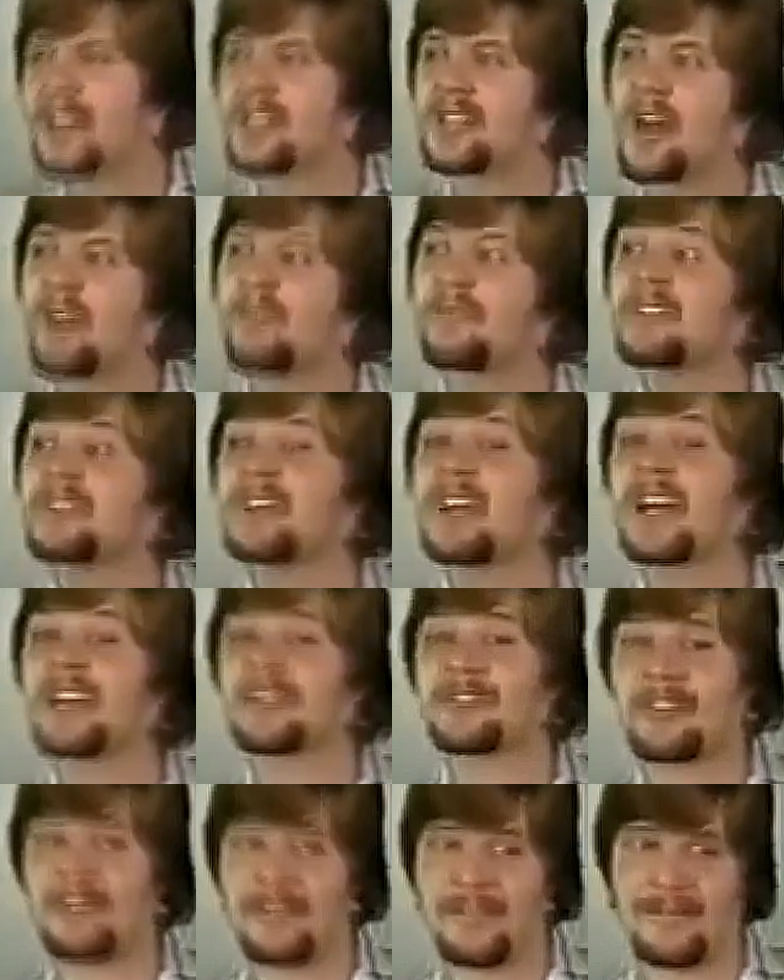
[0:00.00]
is not
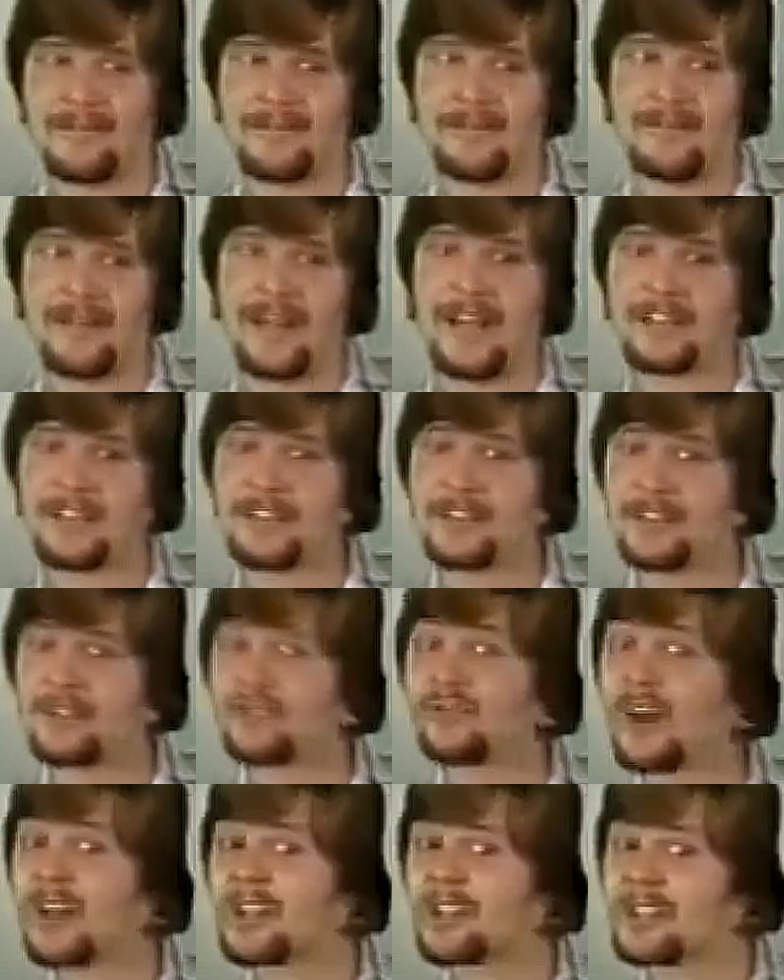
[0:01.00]
rejection. That's
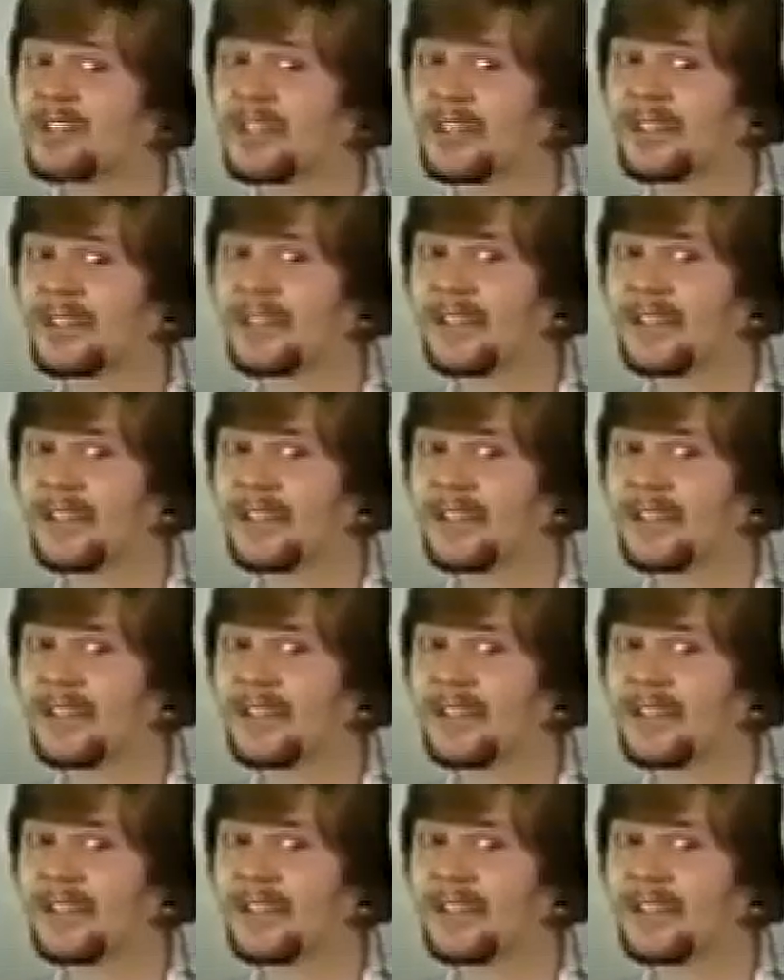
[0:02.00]
instruction.